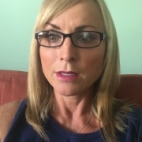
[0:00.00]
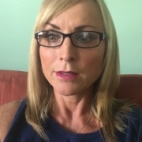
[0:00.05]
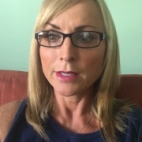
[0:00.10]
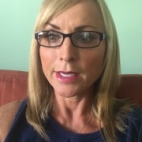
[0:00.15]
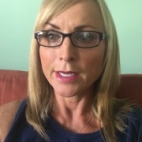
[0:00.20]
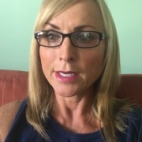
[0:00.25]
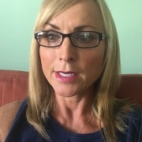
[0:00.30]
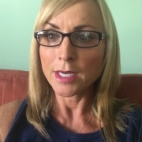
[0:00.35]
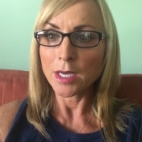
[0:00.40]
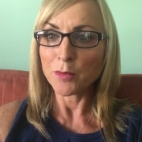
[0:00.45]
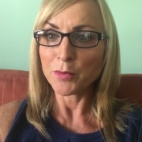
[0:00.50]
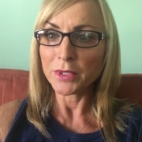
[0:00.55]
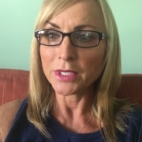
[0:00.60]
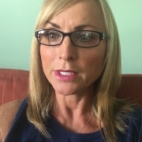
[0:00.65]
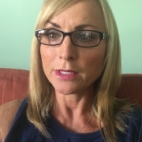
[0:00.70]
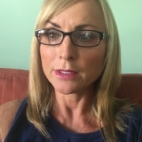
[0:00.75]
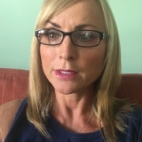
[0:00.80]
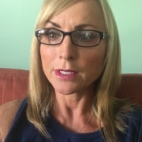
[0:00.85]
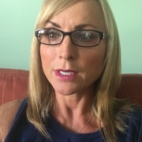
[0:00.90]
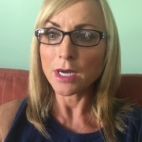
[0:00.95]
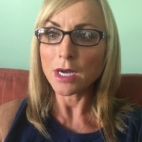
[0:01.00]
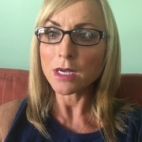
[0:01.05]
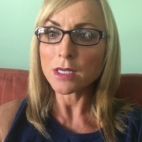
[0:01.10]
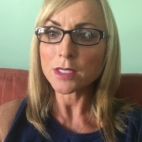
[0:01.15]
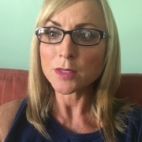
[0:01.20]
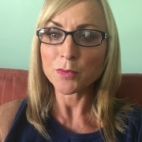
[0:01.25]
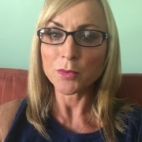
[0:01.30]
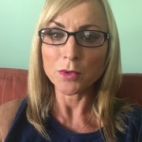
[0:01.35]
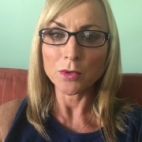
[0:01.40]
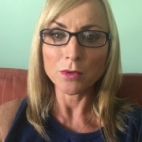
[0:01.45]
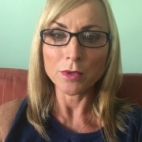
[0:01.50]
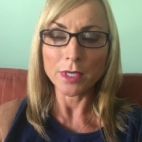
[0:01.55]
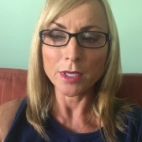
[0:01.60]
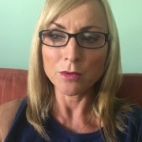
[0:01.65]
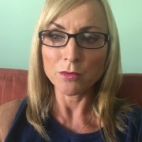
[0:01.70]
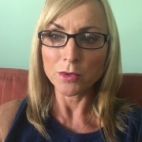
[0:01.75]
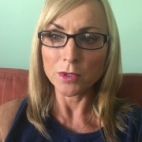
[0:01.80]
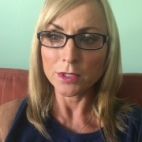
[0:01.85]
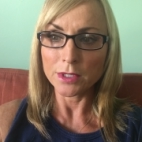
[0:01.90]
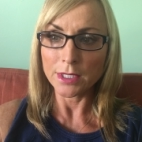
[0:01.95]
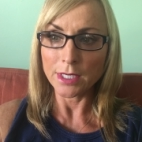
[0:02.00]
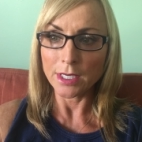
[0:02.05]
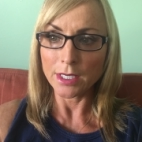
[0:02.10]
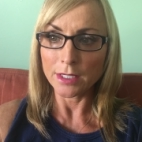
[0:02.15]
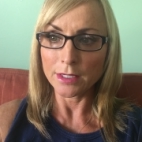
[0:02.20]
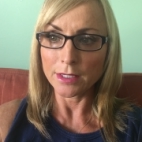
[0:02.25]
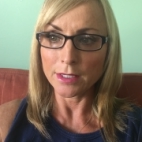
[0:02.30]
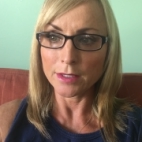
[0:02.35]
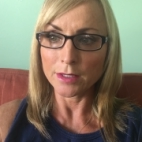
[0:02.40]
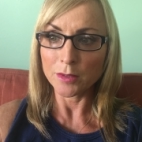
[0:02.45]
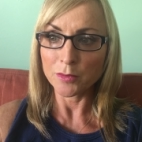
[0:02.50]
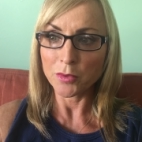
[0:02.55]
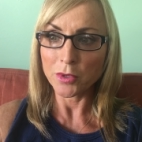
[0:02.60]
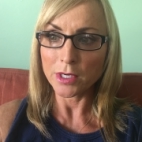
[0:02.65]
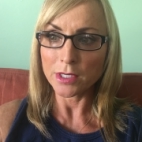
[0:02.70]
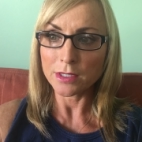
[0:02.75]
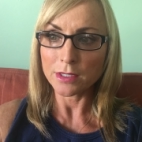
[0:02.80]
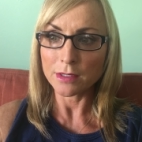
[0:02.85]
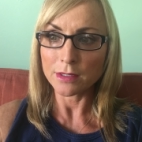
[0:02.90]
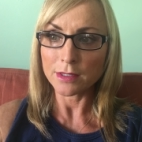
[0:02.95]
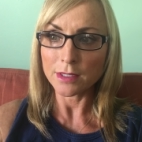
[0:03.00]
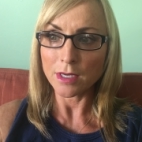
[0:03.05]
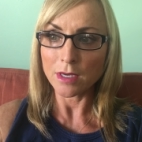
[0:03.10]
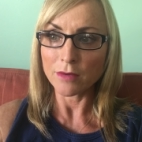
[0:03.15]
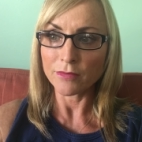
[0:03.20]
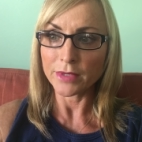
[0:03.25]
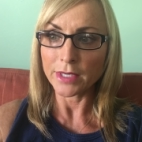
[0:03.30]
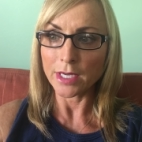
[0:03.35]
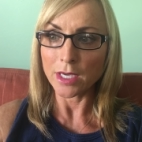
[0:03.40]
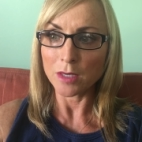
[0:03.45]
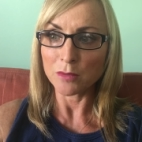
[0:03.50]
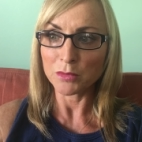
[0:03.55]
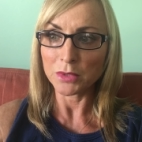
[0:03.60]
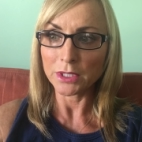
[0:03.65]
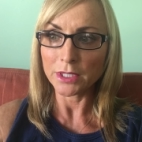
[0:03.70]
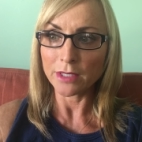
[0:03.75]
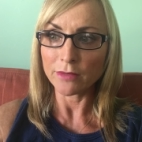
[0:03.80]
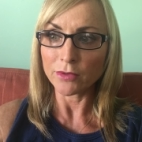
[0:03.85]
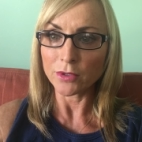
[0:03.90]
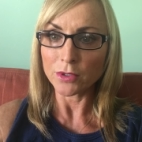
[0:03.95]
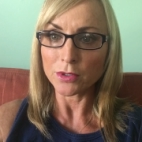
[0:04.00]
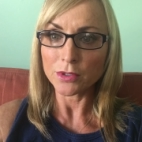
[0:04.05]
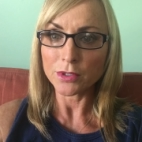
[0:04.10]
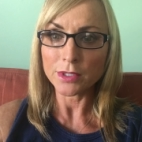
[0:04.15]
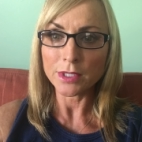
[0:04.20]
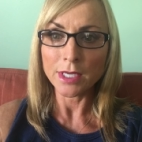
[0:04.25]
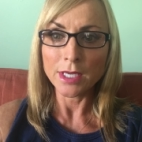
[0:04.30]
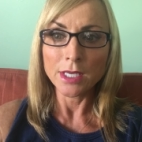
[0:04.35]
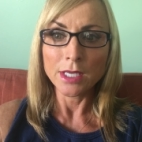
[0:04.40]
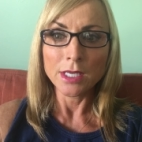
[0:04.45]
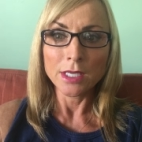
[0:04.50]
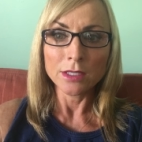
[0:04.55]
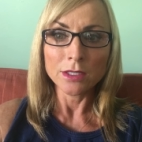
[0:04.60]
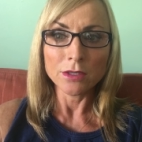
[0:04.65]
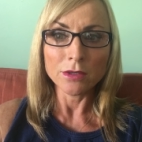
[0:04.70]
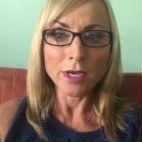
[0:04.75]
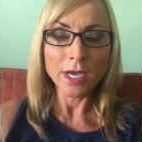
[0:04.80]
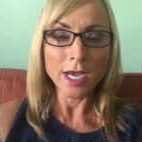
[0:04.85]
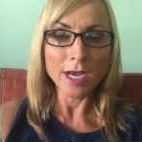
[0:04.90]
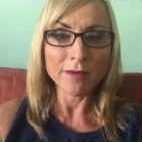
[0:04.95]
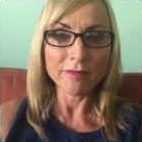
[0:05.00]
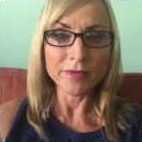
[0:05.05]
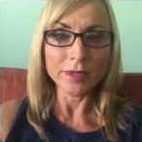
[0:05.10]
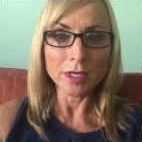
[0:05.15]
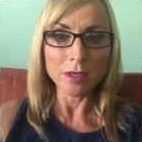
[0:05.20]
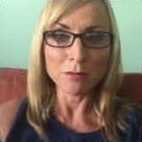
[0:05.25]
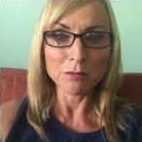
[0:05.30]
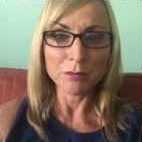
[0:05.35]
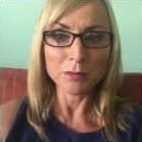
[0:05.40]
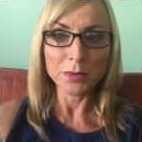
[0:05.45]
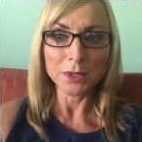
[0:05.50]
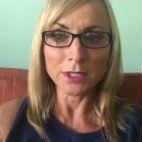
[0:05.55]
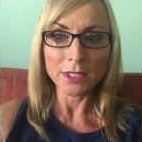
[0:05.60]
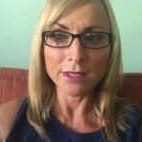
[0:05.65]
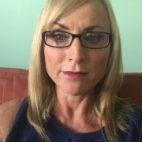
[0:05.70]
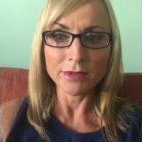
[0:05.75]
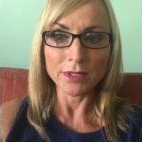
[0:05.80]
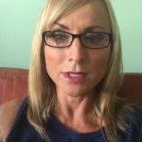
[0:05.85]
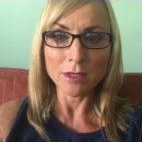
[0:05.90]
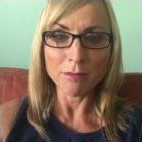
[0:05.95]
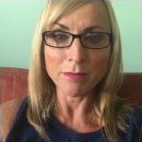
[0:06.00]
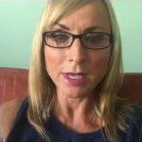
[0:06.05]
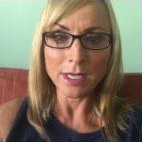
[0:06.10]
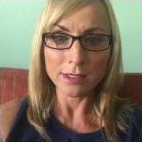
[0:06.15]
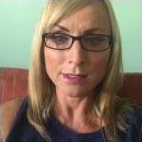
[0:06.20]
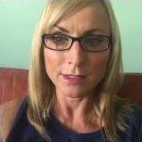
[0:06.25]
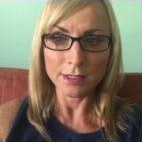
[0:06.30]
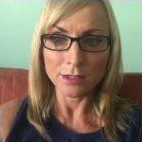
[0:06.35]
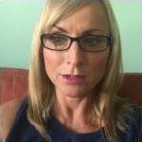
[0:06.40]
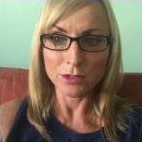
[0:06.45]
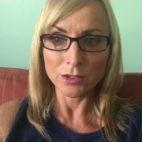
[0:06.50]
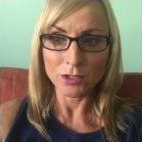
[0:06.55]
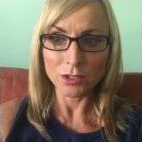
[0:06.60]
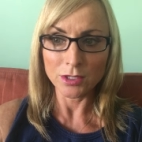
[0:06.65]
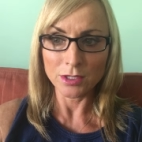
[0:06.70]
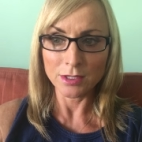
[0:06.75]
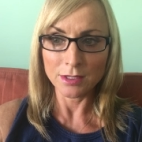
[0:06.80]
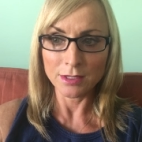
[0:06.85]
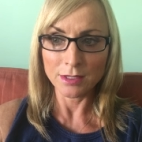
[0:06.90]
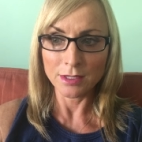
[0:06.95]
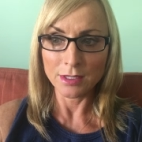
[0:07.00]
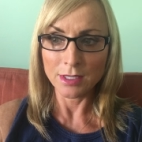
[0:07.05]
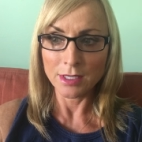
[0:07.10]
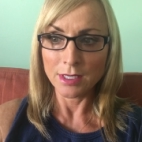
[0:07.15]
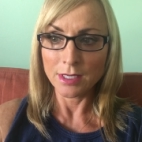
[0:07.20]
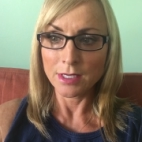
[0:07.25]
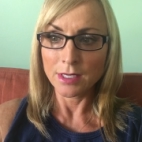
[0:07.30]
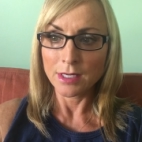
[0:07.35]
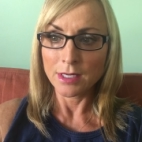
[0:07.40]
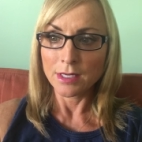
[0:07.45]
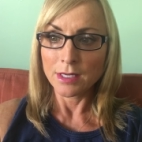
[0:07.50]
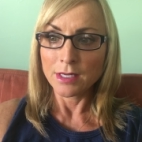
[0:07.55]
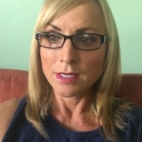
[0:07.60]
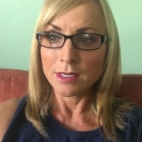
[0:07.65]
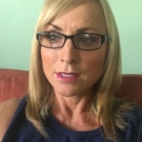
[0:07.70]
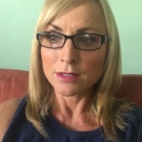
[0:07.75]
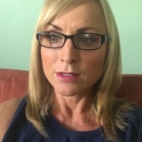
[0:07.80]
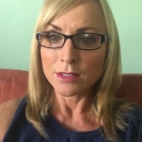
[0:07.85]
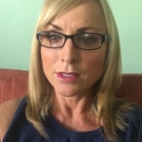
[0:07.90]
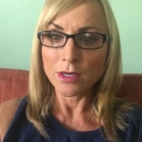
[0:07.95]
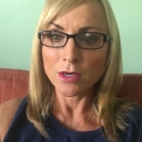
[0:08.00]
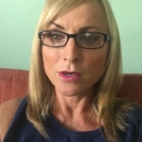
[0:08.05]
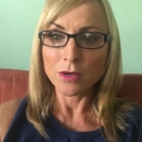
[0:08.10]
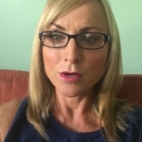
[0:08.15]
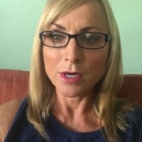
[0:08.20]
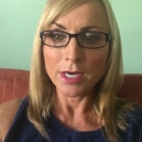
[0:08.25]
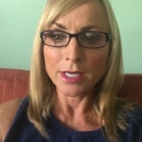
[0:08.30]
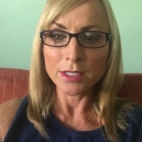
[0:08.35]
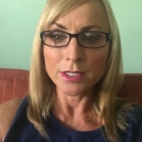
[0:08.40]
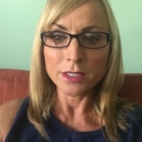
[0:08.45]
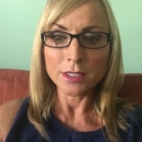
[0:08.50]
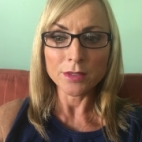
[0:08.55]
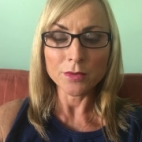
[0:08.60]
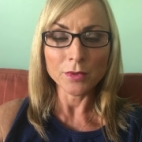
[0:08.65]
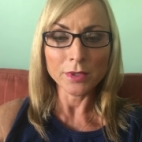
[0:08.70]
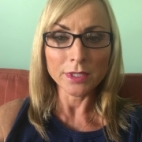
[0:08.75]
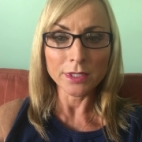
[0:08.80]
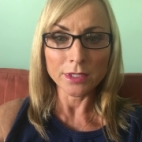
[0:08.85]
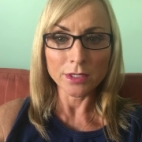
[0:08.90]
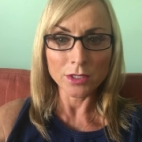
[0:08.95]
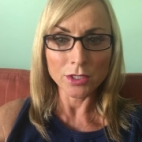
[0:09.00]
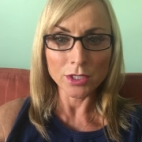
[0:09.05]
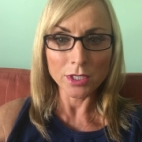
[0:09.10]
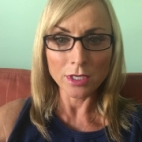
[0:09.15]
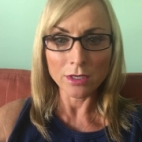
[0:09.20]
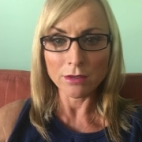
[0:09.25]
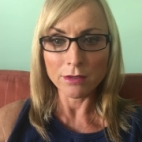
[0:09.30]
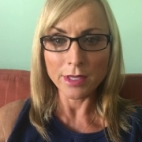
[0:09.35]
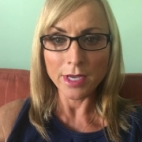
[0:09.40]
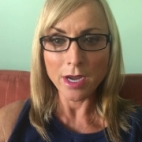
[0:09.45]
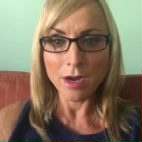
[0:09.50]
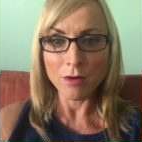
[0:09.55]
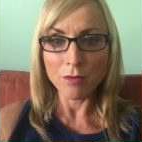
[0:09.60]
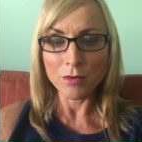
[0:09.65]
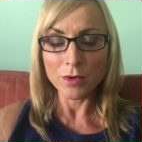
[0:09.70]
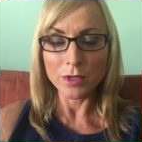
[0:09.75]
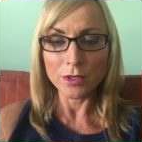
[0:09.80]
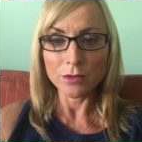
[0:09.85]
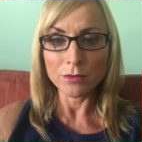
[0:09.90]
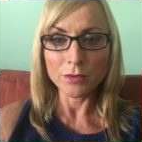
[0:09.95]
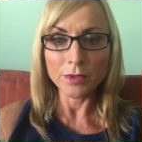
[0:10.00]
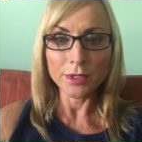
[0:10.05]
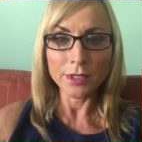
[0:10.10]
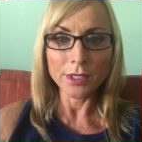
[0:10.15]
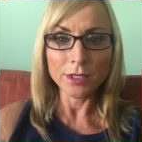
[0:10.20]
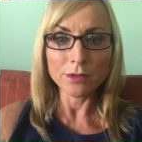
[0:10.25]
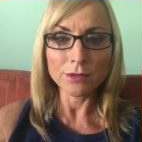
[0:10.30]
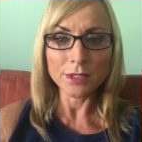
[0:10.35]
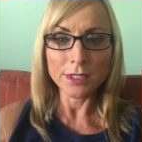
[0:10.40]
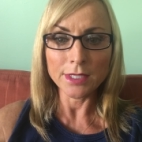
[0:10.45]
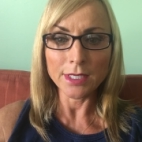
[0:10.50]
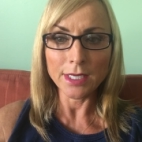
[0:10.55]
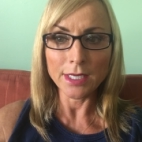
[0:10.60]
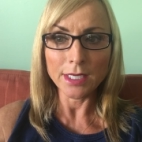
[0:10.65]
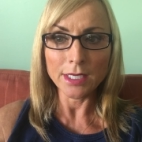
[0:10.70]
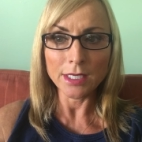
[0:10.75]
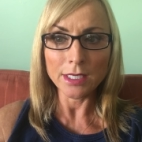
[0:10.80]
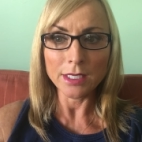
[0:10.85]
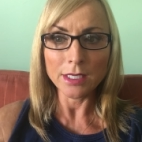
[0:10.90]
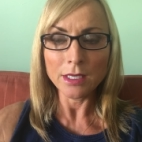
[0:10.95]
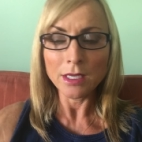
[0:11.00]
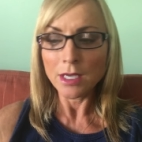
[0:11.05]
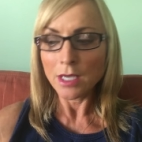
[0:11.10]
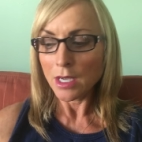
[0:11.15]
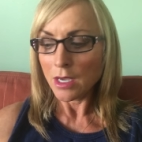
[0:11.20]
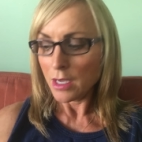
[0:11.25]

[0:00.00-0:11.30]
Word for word: They accompanied the gospel and were done in the presence of the unbelievers to have them believe in the message. So I just wanted to share that word with you today.